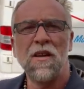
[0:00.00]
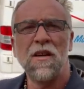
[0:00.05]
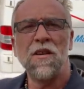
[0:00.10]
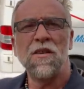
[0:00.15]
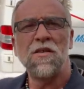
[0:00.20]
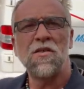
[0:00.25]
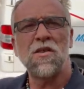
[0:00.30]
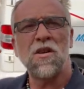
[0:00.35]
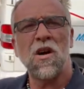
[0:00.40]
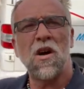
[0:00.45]

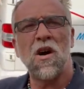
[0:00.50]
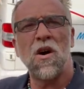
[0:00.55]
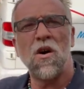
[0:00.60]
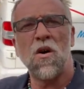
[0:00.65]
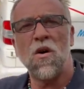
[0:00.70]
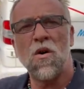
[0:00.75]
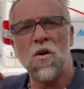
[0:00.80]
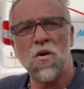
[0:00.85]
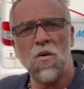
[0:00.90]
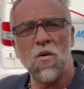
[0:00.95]

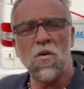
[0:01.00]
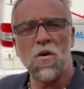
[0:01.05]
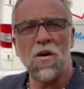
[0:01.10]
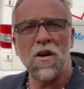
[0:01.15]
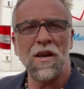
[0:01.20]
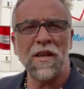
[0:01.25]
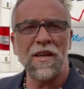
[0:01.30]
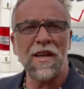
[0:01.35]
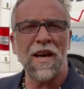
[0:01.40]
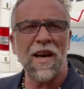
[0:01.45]

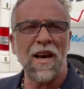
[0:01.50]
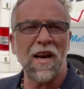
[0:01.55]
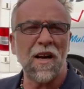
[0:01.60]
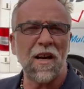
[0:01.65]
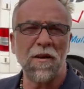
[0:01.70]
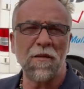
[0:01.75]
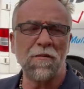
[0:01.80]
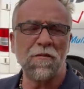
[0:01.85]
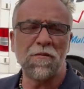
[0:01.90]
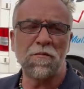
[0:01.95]
So, yeah,
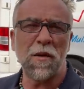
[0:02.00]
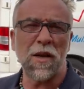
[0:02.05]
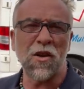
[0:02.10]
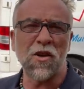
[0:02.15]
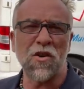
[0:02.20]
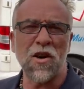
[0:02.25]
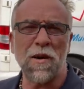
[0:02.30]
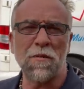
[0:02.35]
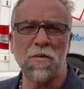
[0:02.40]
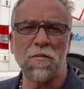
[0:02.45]
I'm a bit
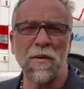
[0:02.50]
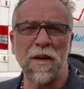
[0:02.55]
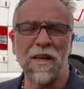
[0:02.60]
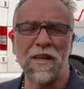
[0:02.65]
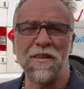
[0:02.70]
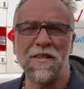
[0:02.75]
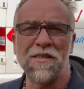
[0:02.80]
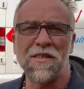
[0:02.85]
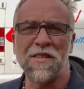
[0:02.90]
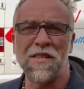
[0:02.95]
crap at
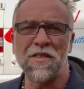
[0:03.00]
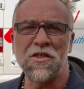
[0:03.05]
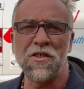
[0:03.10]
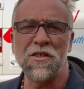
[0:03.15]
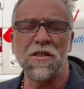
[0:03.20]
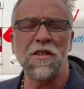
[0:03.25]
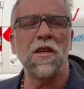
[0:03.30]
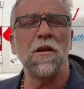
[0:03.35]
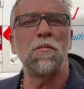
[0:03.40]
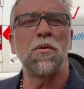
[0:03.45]
making
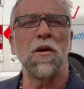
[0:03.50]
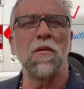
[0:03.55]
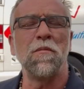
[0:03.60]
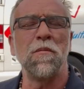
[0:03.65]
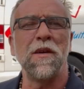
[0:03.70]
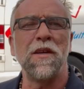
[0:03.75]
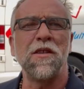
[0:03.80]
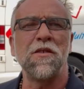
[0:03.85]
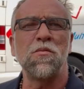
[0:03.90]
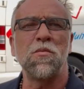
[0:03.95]
decisions. And the
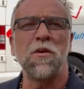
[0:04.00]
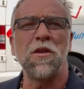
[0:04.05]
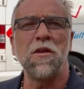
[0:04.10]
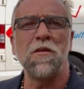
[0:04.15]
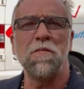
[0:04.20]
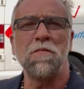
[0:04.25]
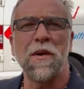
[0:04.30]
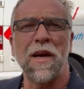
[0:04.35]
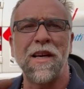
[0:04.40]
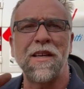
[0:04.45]
problem is, when
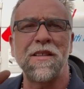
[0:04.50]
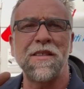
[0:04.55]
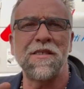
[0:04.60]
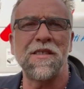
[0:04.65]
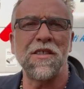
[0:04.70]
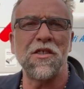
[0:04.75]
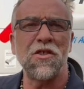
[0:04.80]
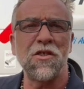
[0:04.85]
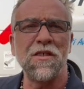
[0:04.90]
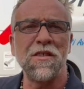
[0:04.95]
you make
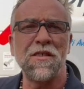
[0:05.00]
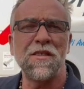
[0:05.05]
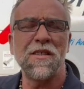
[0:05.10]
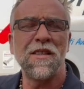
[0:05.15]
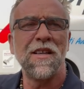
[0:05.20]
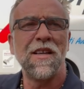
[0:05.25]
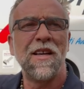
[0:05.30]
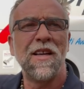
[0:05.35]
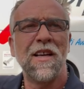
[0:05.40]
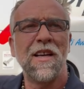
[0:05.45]
decisions,
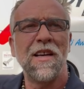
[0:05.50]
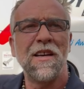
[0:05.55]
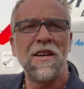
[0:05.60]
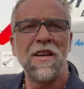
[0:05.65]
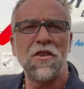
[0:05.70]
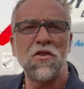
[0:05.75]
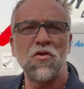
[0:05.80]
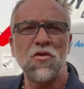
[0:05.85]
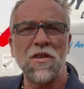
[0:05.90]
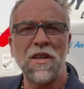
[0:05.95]

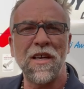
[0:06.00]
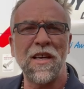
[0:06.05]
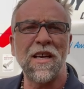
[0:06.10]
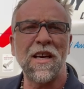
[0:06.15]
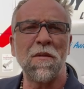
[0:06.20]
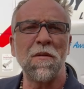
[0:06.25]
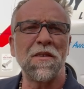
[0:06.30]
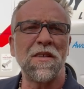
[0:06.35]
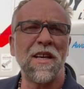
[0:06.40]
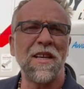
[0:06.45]
literally a
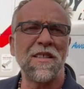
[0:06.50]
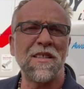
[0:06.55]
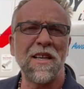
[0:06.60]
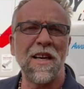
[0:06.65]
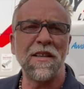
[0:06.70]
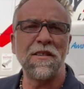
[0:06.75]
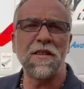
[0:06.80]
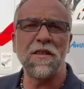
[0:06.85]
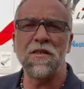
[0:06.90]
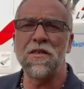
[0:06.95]
couple of days
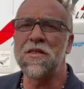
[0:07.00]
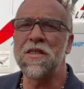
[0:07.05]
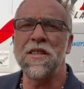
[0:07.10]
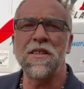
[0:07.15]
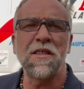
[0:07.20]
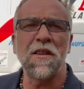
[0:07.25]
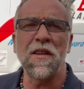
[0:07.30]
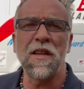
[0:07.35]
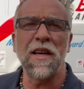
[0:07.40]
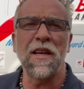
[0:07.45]
later, you'll see
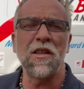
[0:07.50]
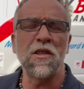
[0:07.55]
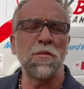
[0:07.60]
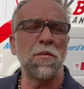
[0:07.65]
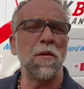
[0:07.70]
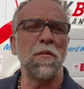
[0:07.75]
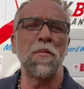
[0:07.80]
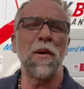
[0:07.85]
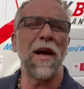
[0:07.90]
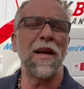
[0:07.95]
something else
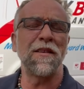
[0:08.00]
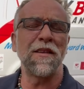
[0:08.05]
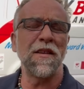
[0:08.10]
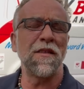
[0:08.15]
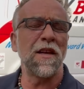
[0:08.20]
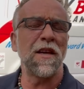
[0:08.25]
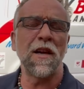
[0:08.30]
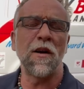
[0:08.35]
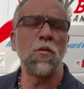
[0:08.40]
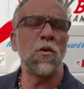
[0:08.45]
be better
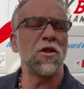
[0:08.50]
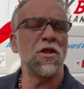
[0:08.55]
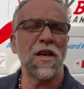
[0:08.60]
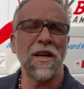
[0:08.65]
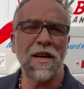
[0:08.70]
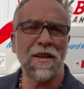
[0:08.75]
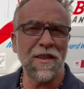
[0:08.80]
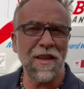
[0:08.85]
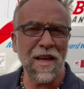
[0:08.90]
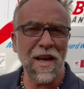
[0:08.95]
than I wish I
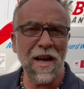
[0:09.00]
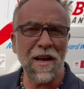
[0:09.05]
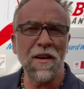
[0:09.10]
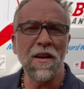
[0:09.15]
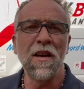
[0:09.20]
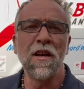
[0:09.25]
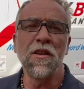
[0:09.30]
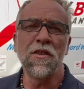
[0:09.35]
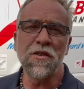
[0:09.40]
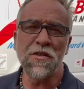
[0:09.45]
had that.
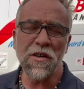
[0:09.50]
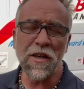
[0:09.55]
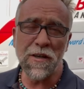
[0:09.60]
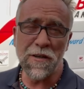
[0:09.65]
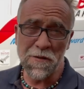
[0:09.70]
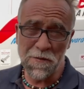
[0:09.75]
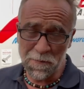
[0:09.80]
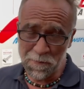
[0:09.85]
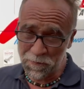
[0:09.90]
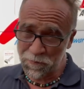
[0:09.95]

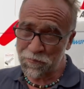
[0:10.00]
So,